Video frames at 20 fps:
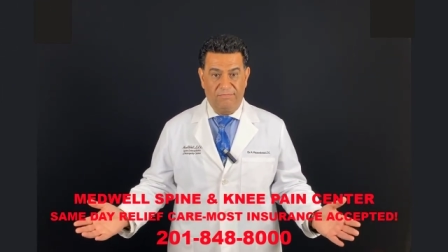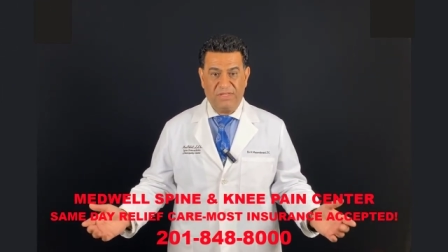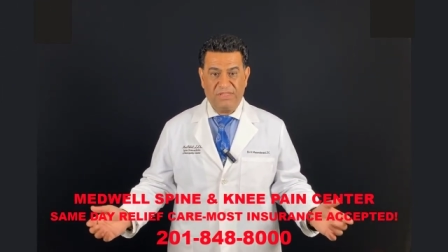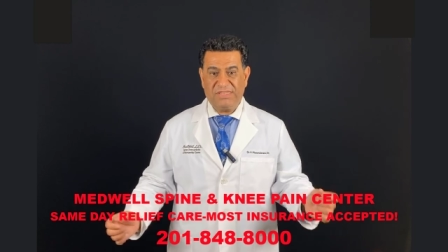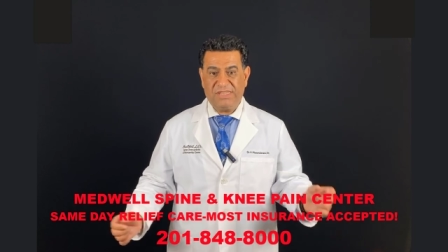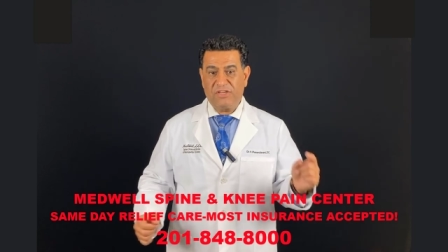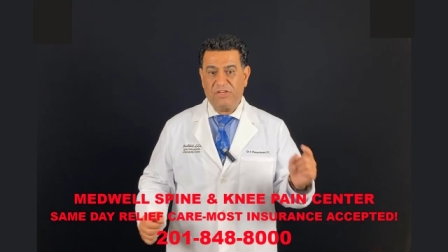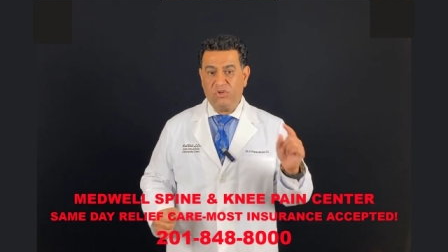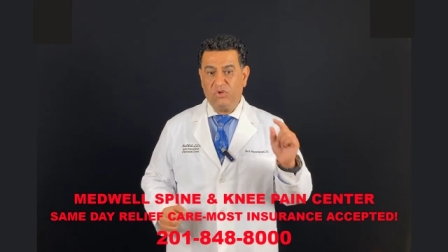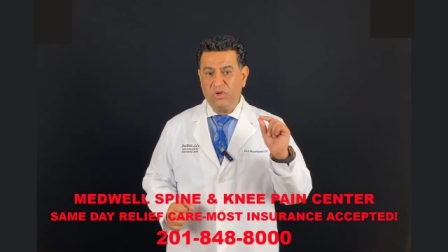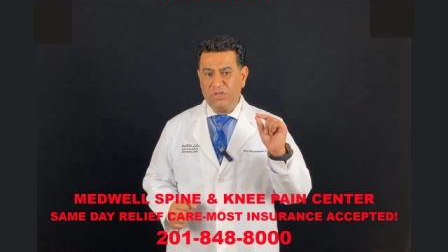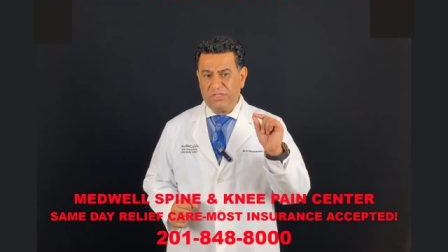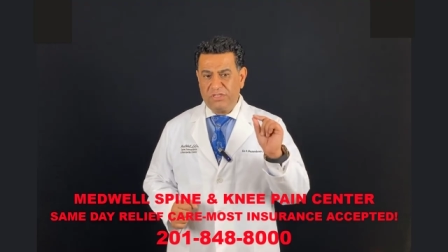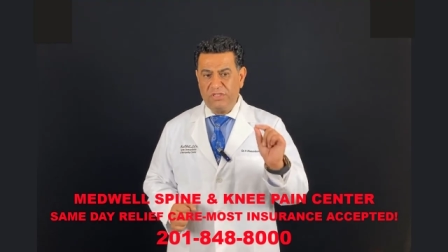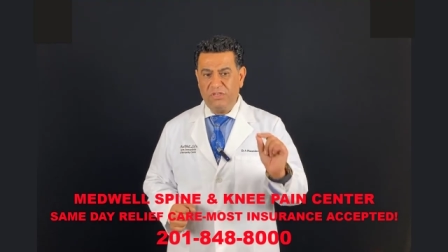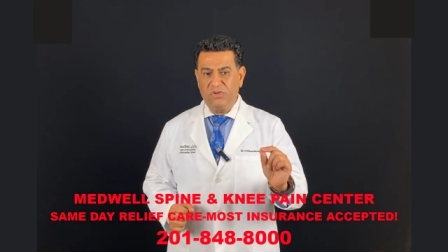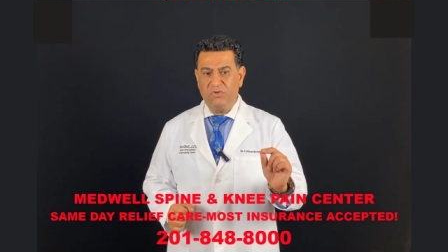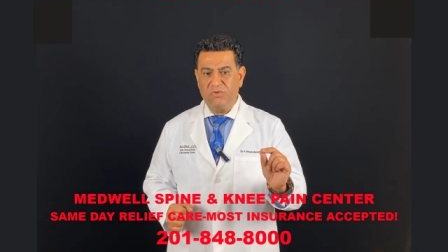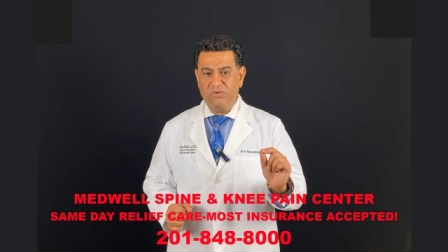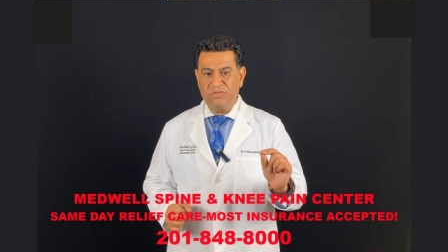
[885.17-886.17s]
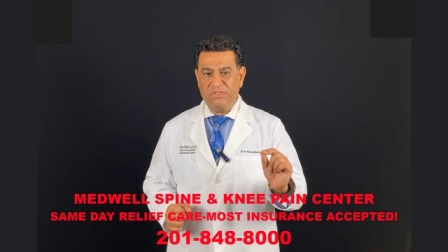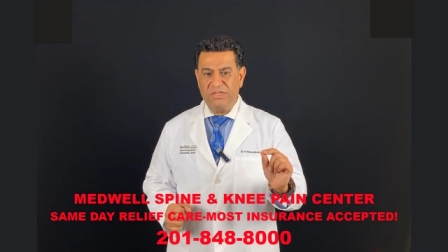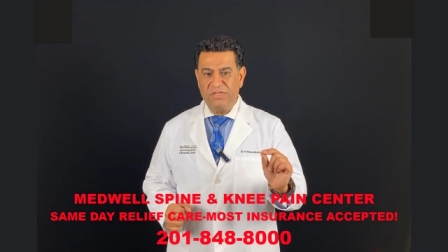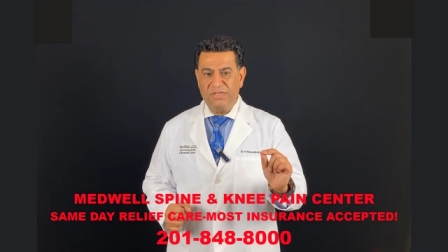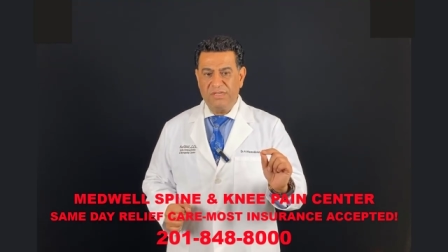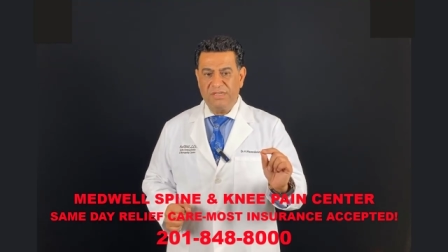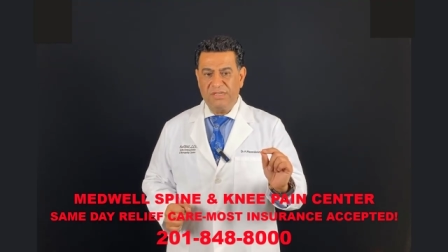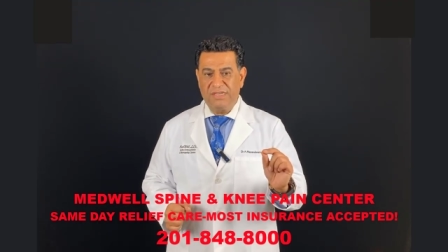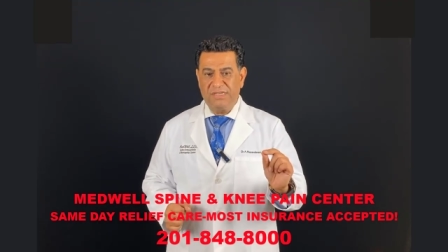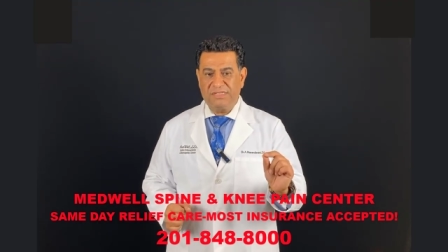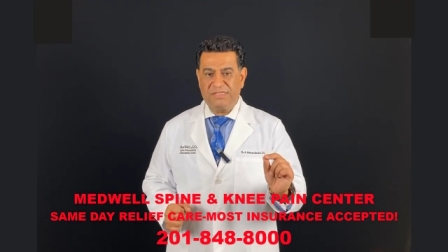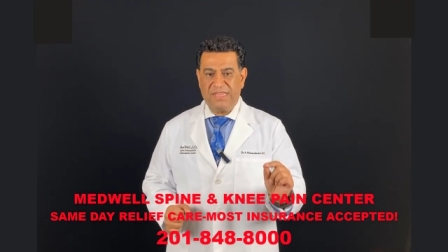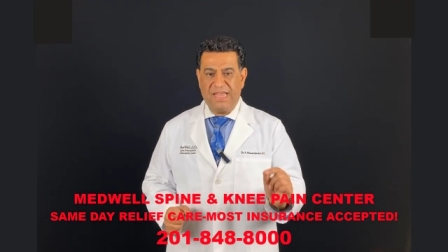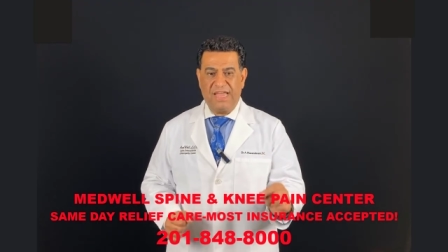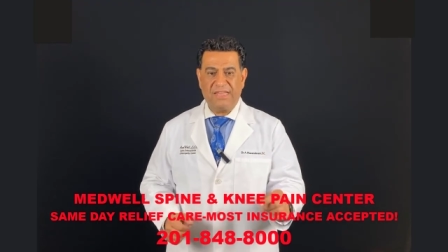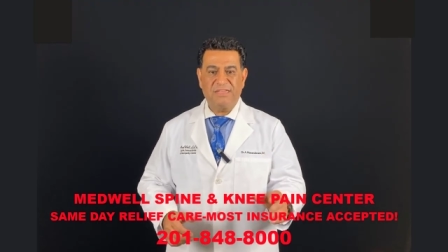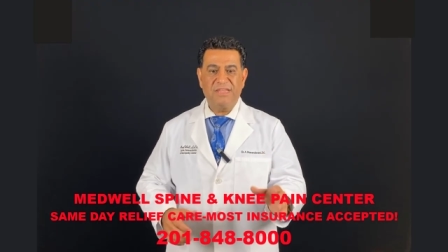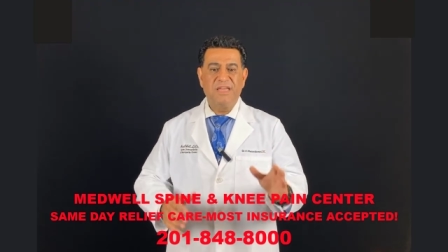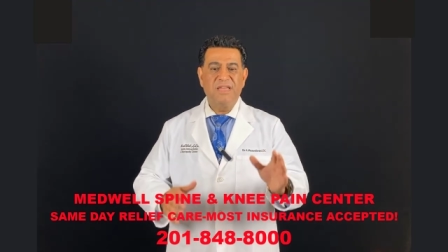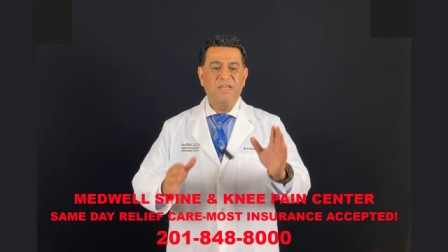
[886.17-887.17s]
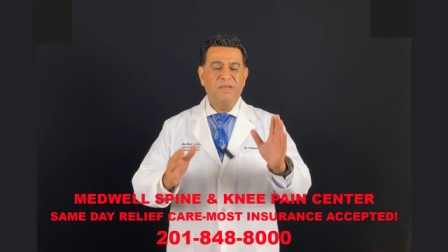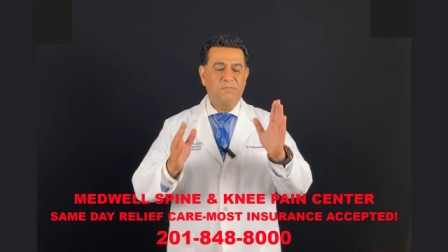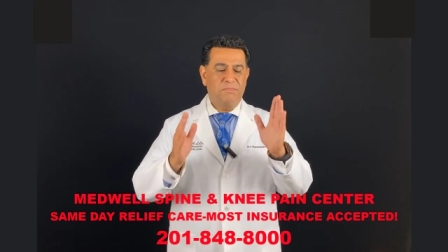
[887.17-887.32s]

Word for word: But the good news is that